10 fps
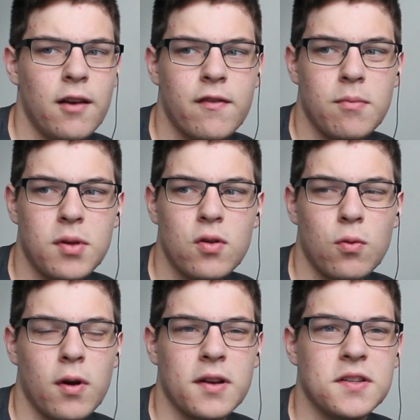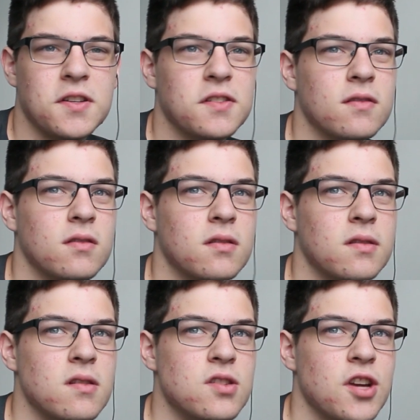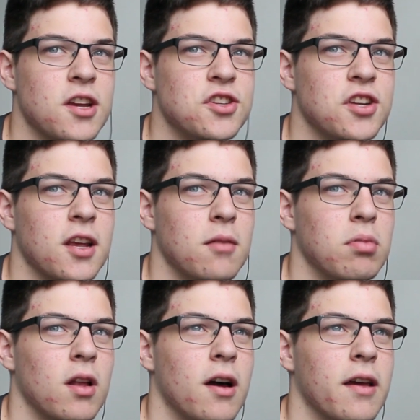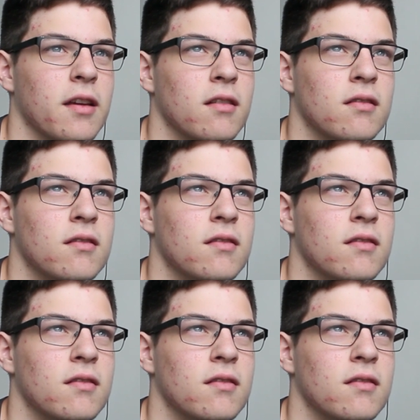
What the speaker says: A lot of computer work is just changing and applying.